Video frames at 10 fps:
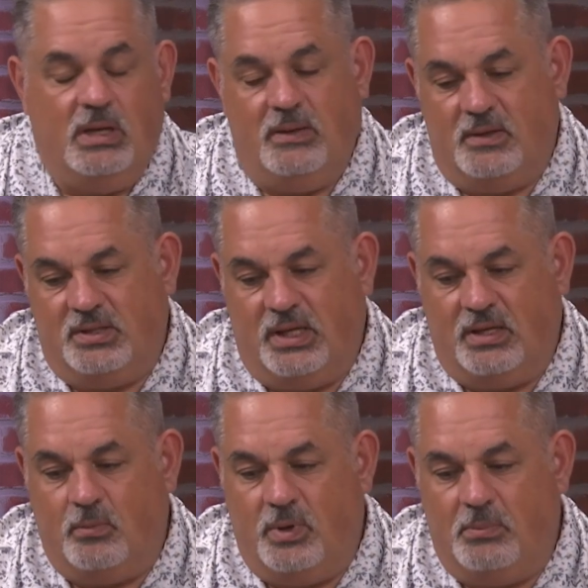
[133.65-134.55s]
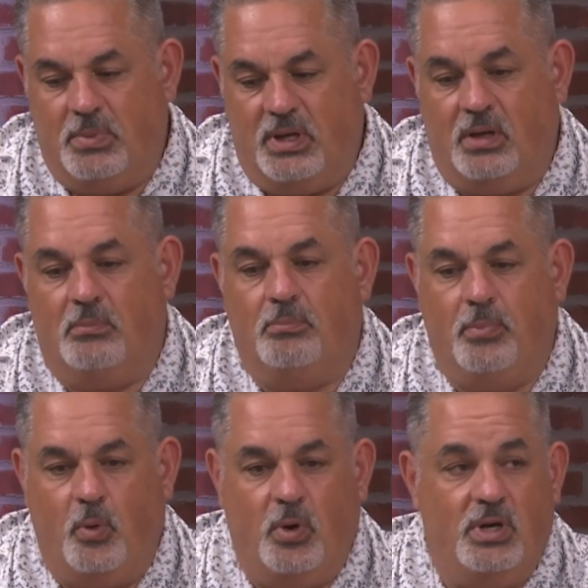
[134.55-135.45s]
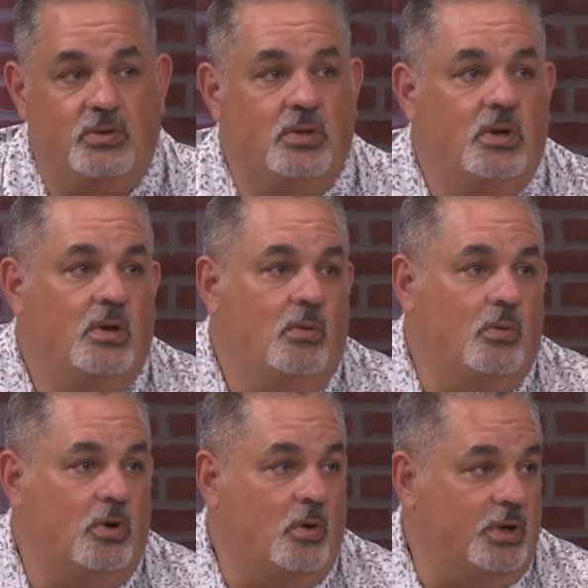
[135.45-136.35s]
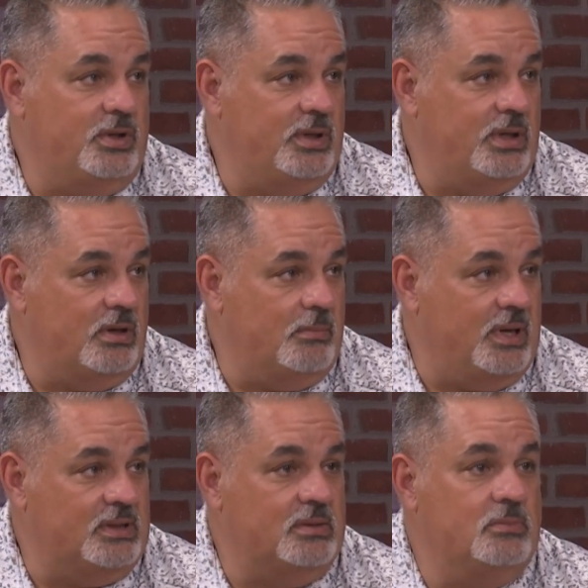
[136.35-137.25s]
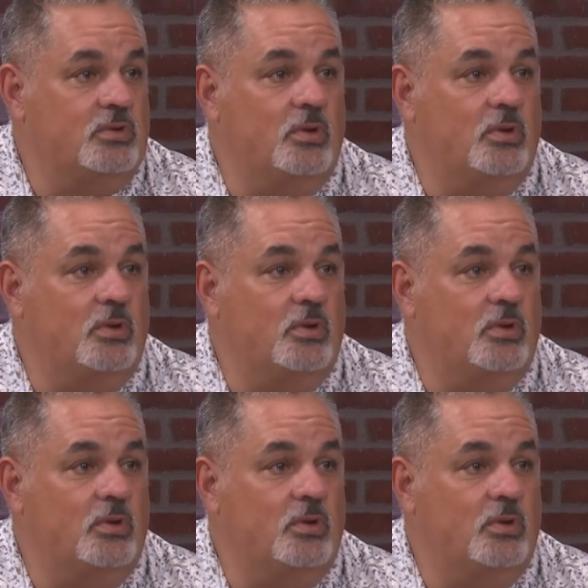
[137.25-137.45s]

and the second week being boys, we're going to intermix them.